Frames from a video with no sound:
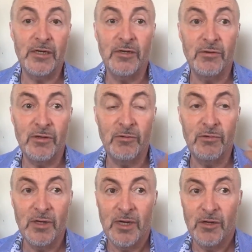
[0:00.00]
You you
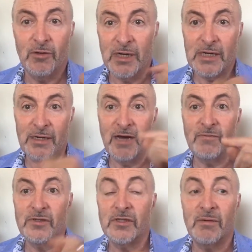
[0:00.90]
you click love
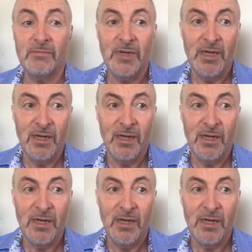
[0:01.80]
on some